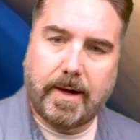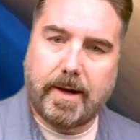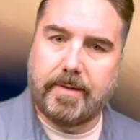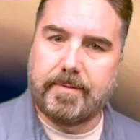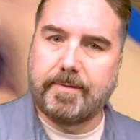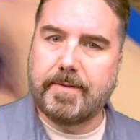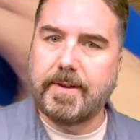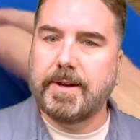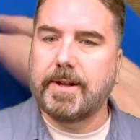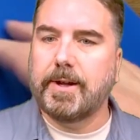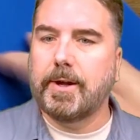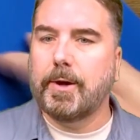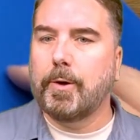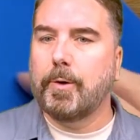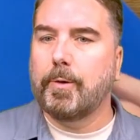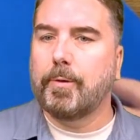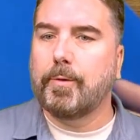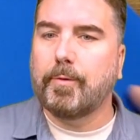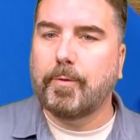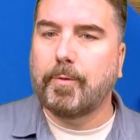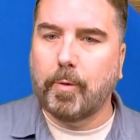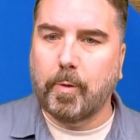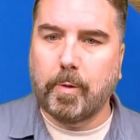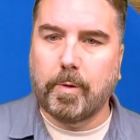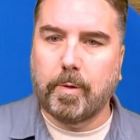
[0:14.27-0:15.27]
video
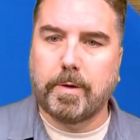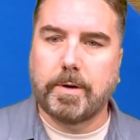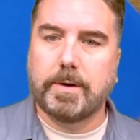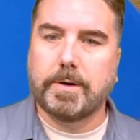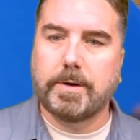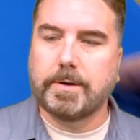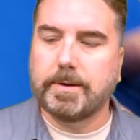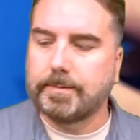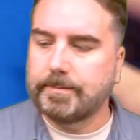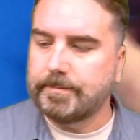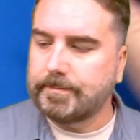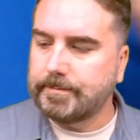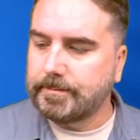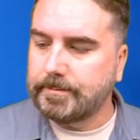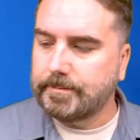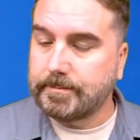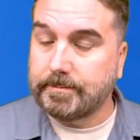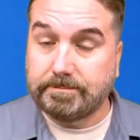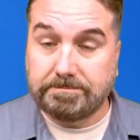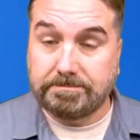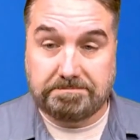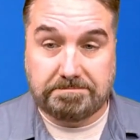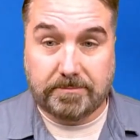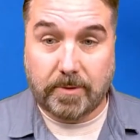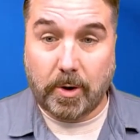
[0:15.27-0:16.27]
for
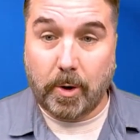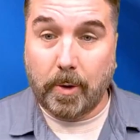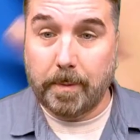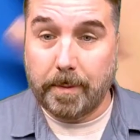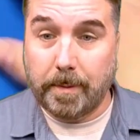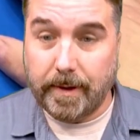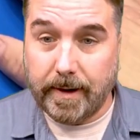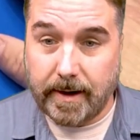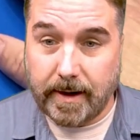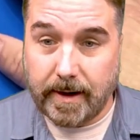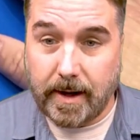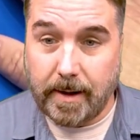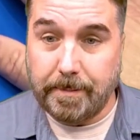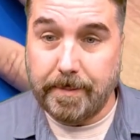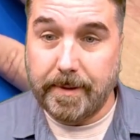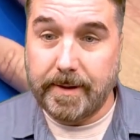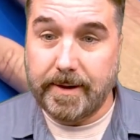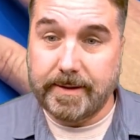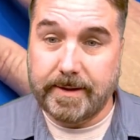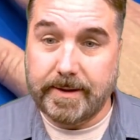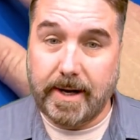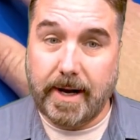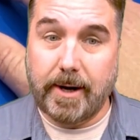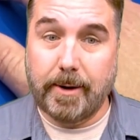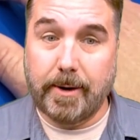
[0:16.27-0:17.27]
opening up an
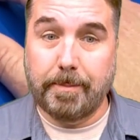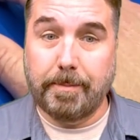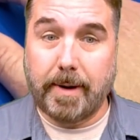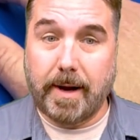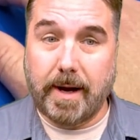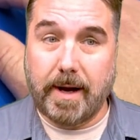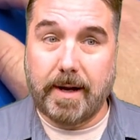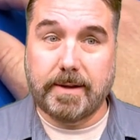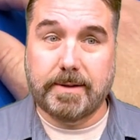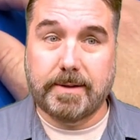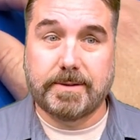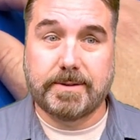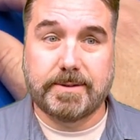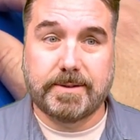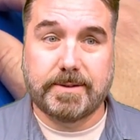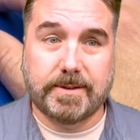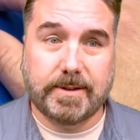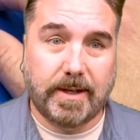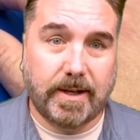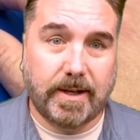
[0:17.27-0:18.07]
entire box.